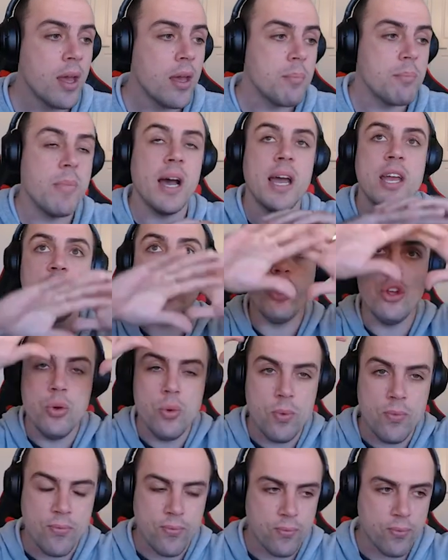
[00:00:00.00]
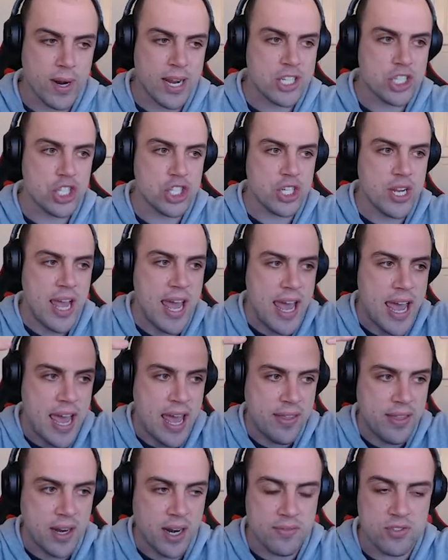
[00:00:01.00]
my new fresh
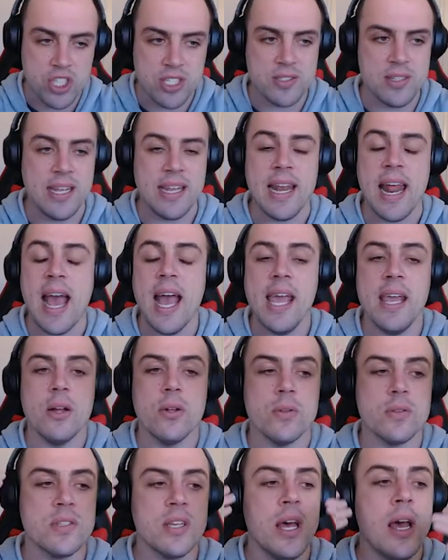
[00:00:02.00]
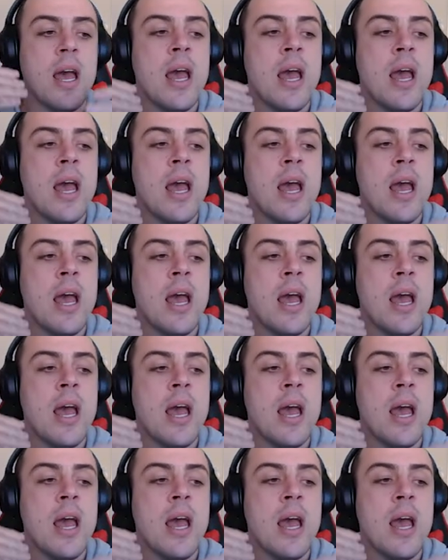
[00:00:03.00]
air that I've just inhaled